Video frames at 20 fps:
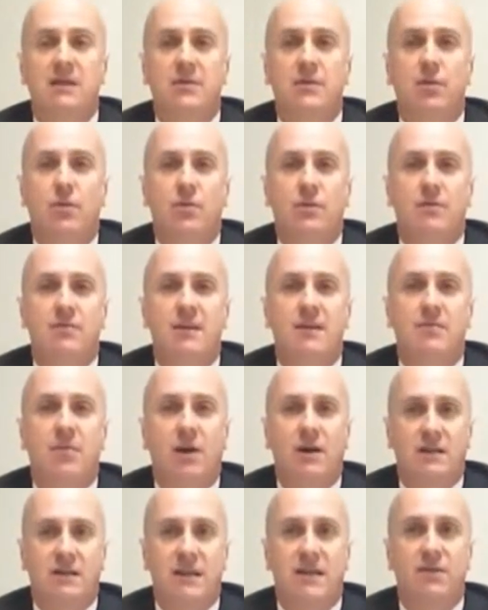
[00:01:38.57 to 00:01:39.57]
So in order to
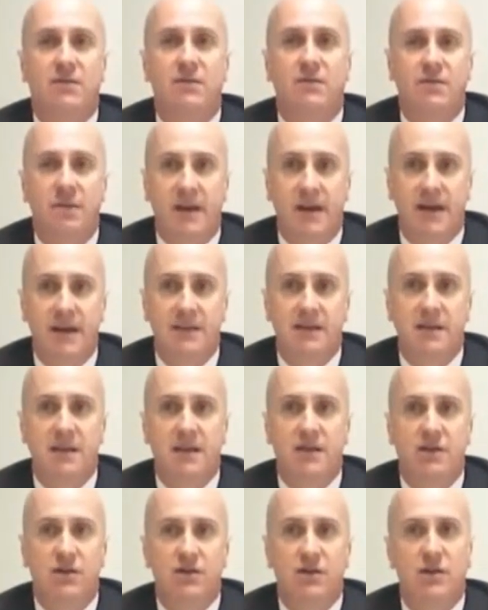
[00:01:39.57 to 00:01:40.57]
minimise legal fees,
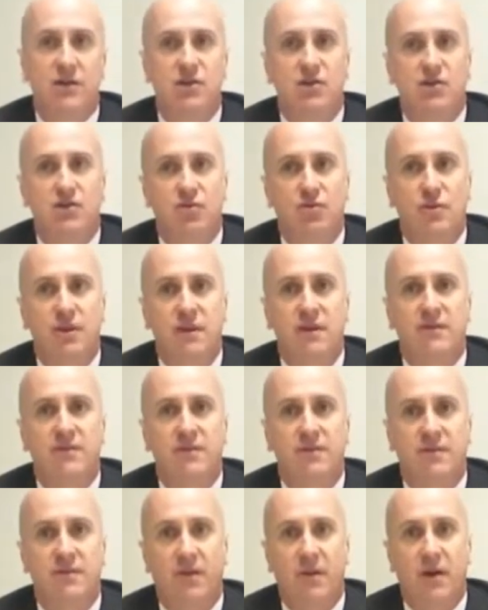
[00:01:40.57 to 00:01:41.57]
you should ensure that
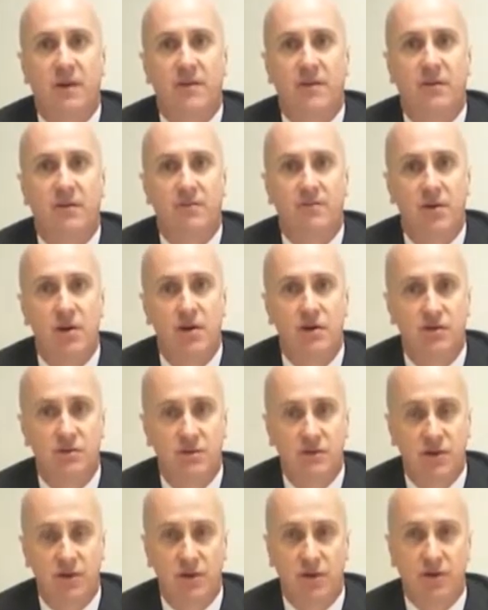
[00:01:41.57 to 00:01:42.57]
you've defined the
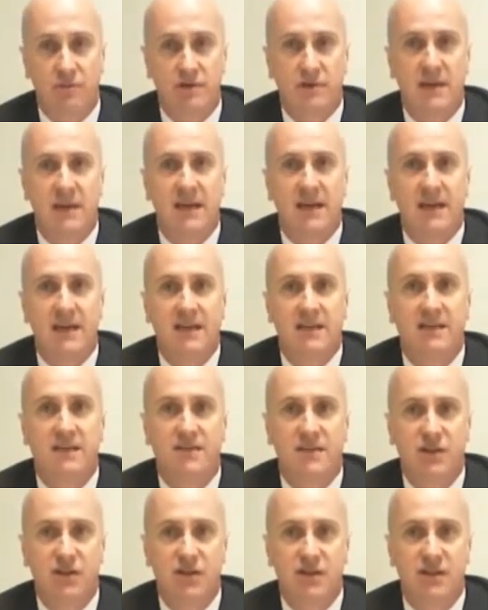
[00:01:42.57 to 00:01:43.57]
commercial terms in
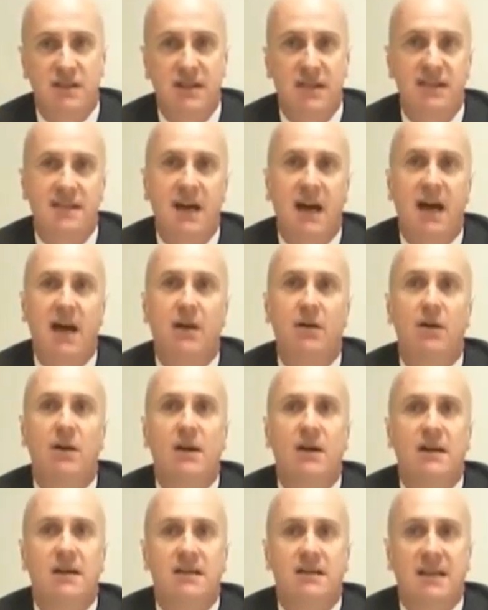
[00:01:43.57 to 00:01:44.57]
sufficient detail
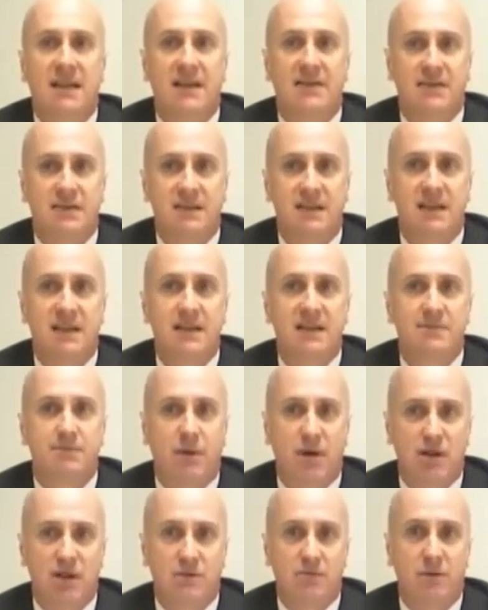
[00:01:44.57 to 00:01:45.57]
to leave as little as
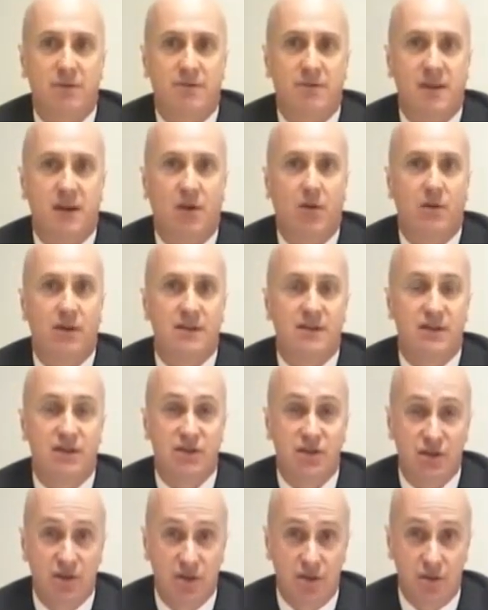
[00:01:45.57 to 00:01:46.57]
possible for the lawyers
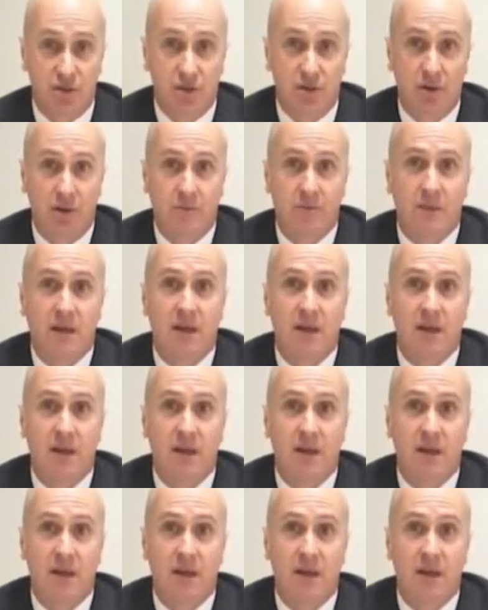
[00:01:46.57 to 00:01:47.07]
to do.